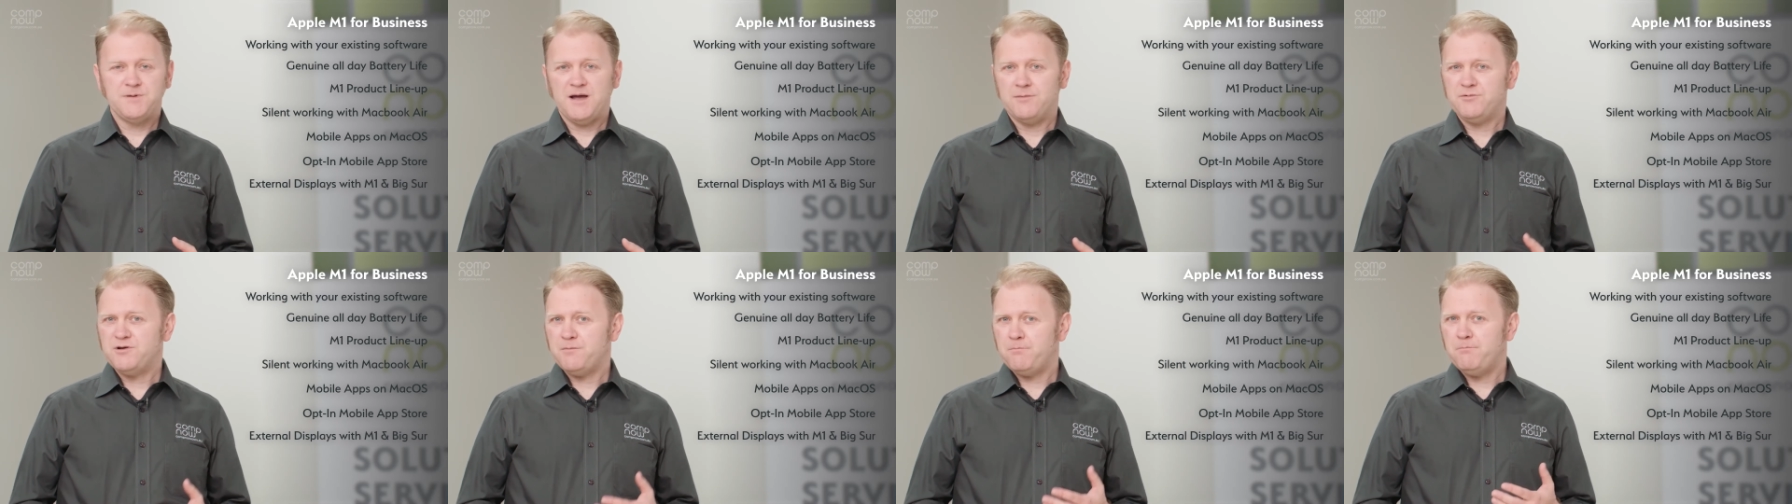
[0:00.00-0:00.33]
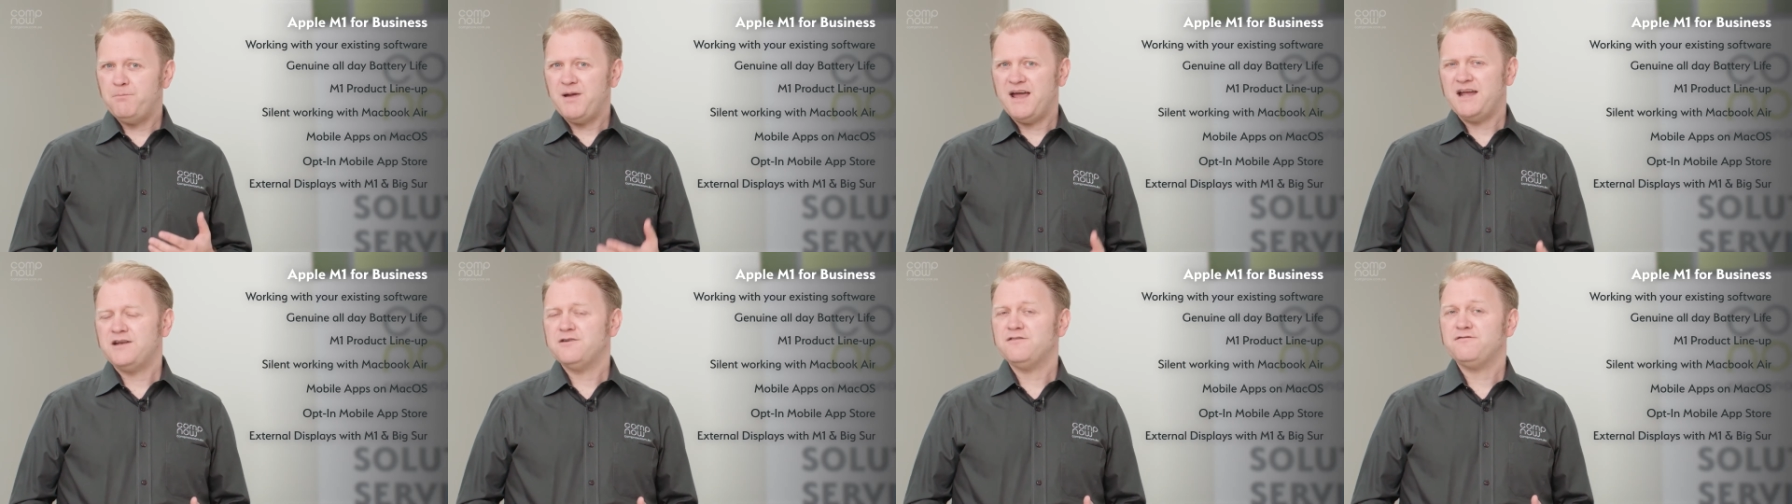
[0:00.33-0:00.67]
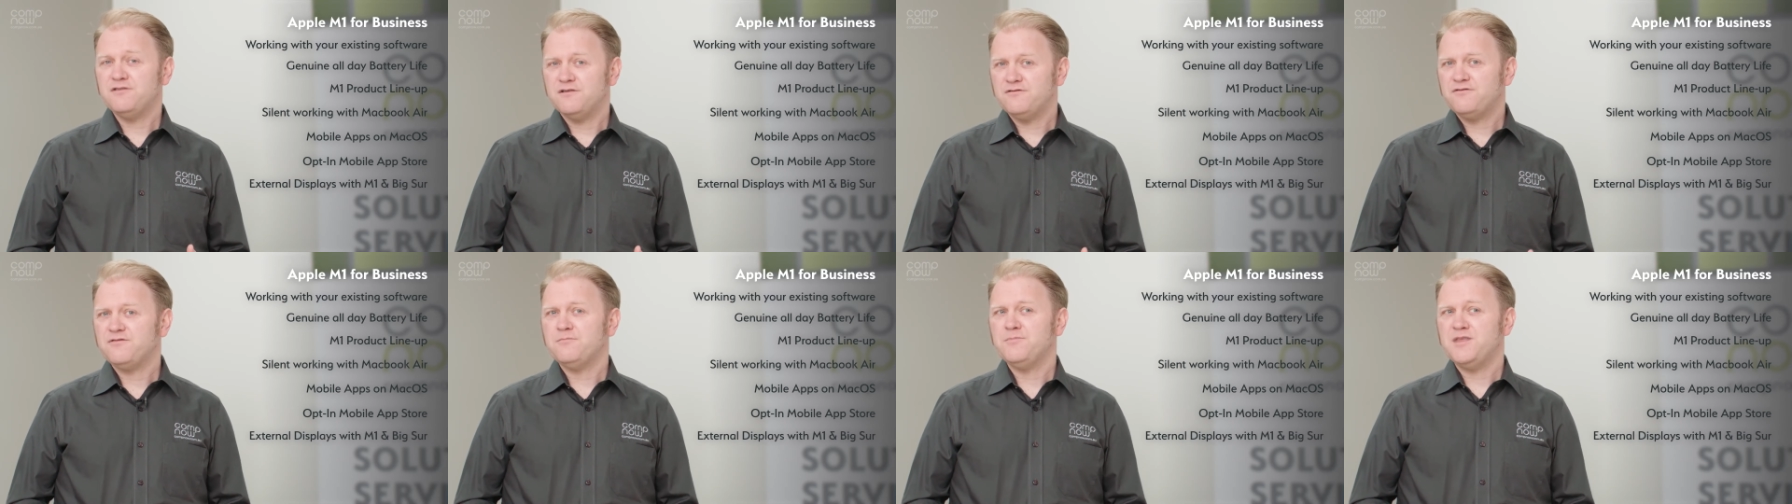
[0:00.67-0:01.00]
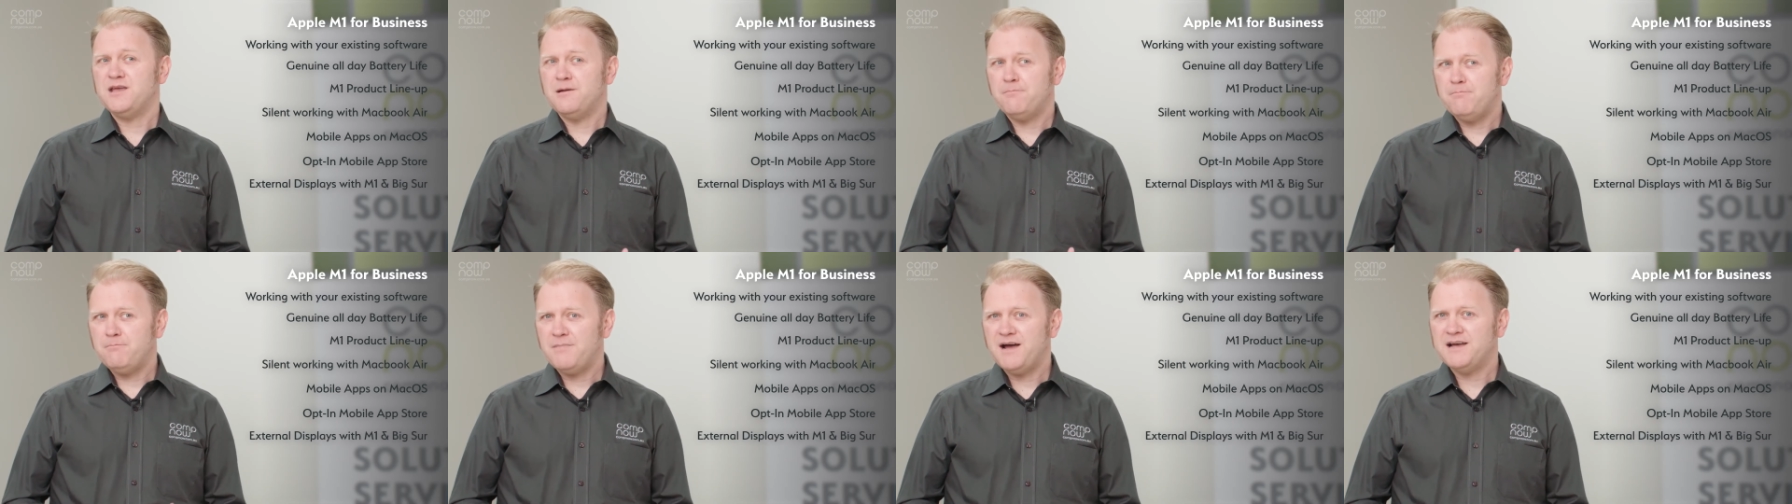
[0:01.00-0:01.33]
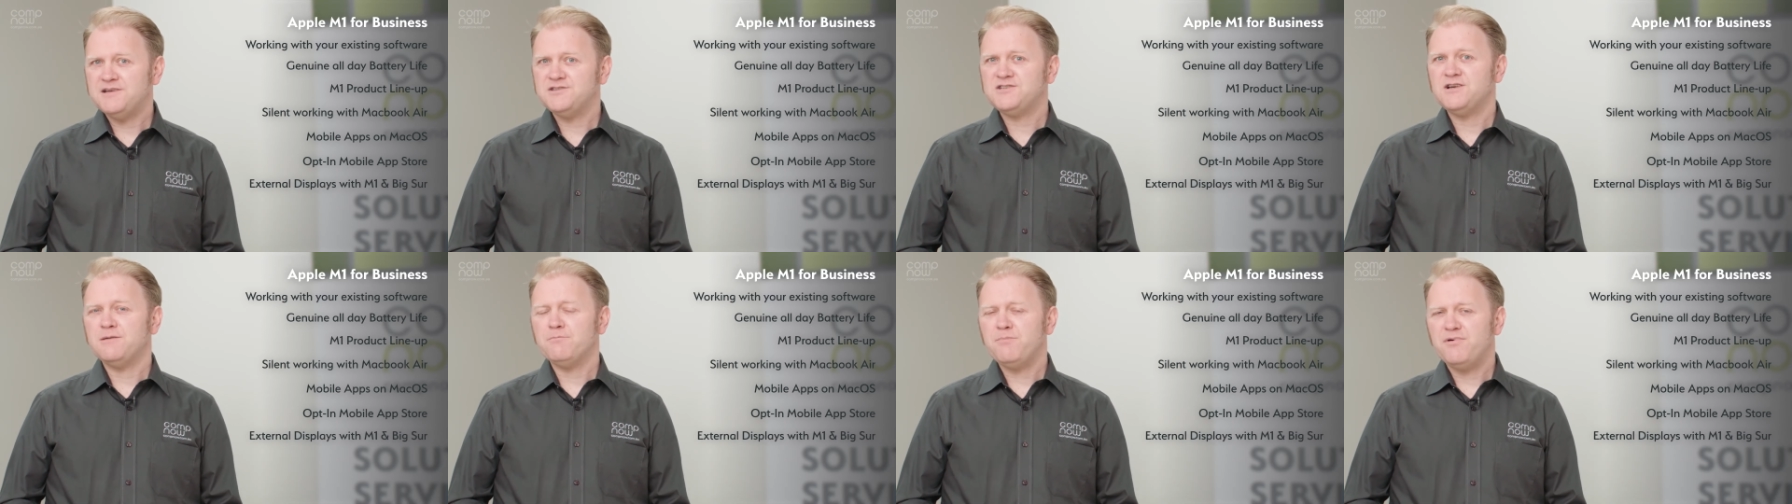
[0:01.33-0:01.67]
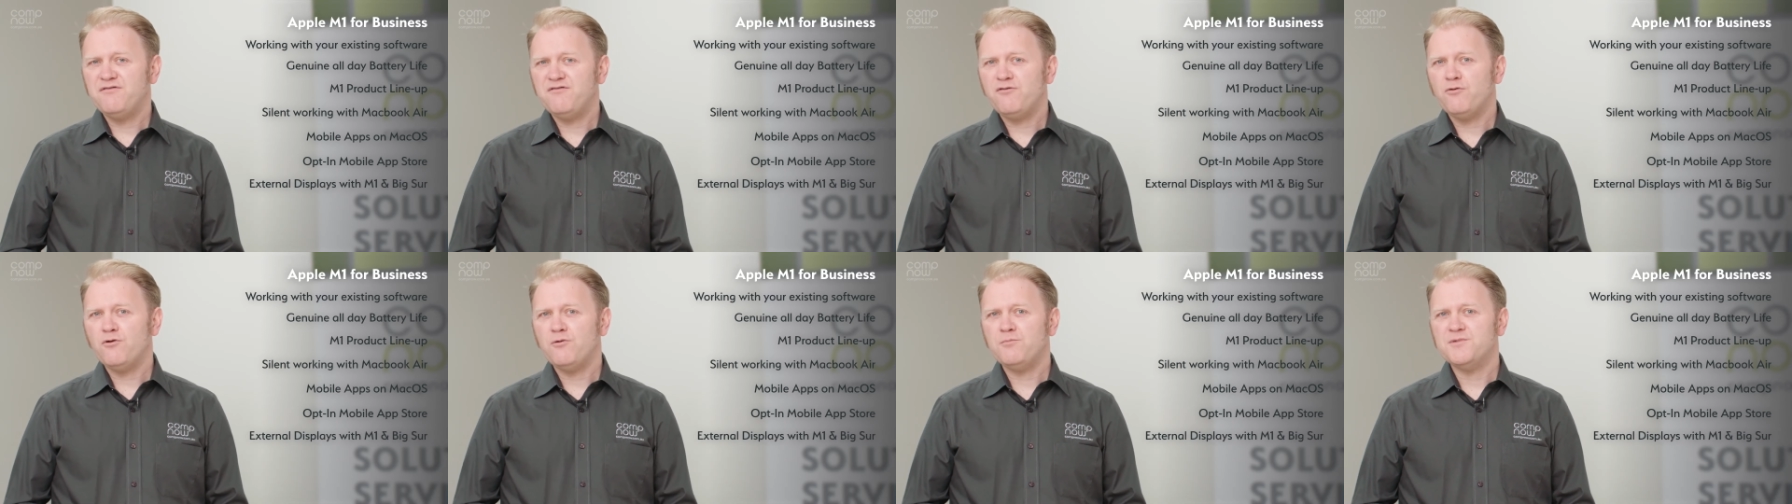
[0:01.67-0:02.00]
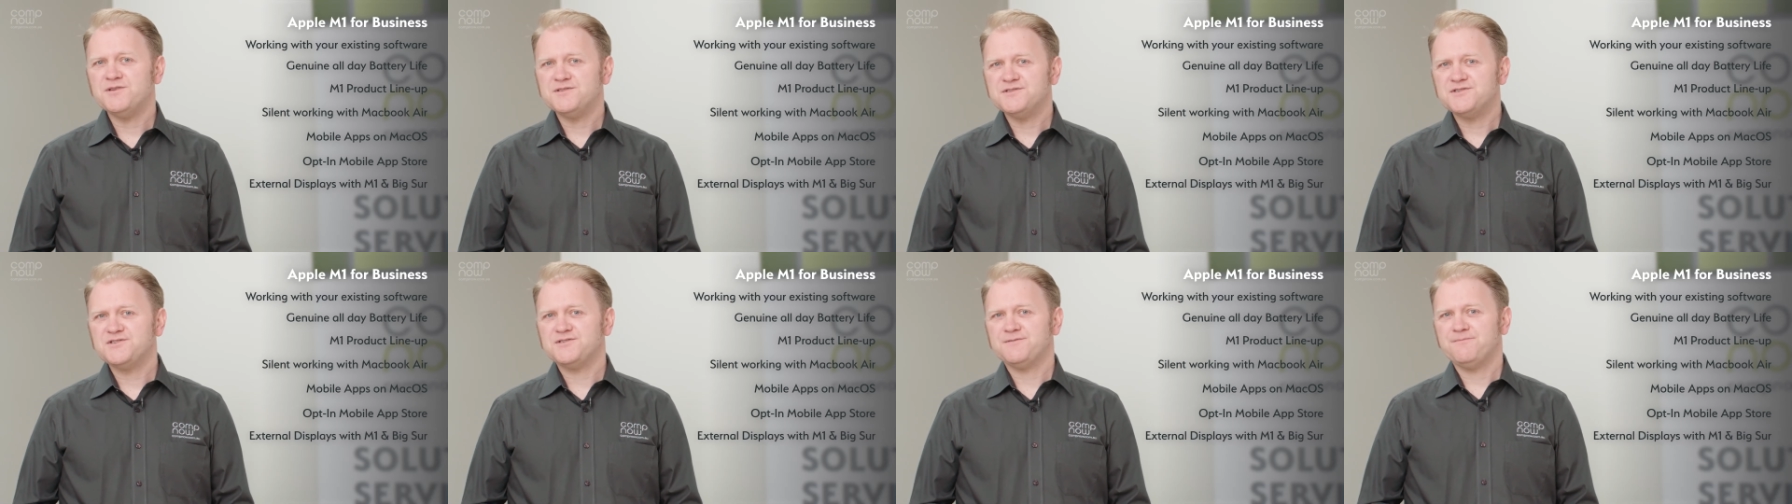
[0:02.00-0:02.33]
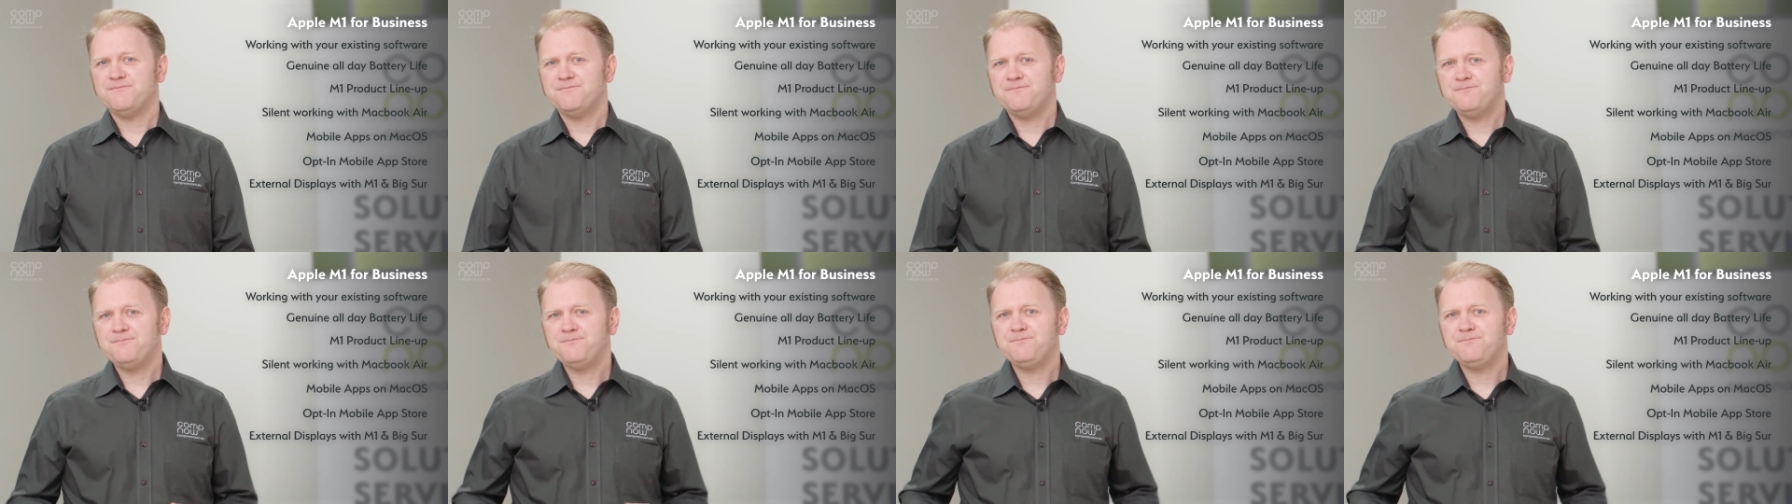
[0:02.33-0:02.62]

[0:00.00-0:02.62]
be able to benefit from the amazing performance.